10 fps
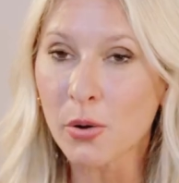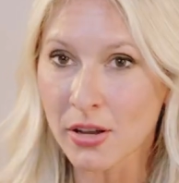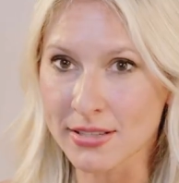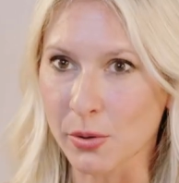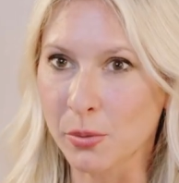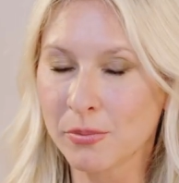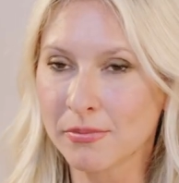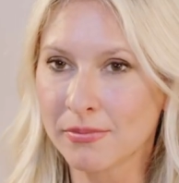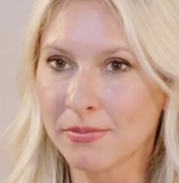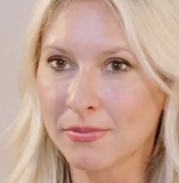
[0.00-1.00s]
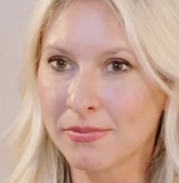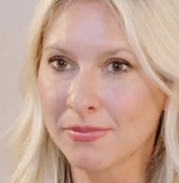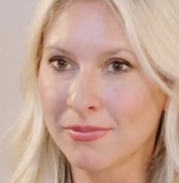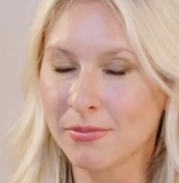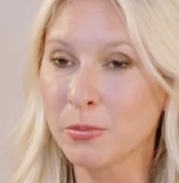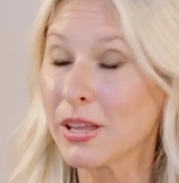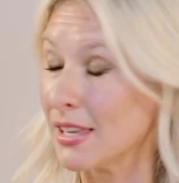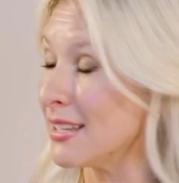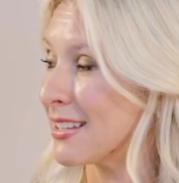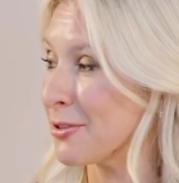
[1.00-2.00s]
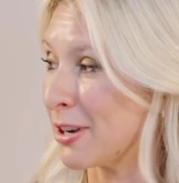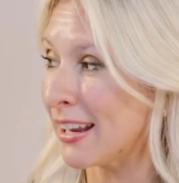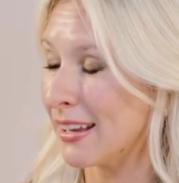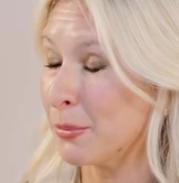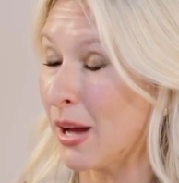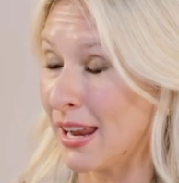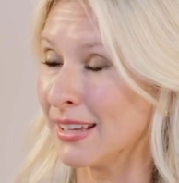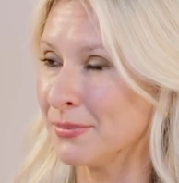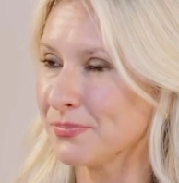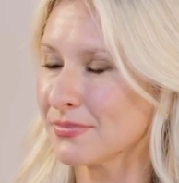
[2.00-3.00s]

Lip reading: Oh, also with Issa's wedding,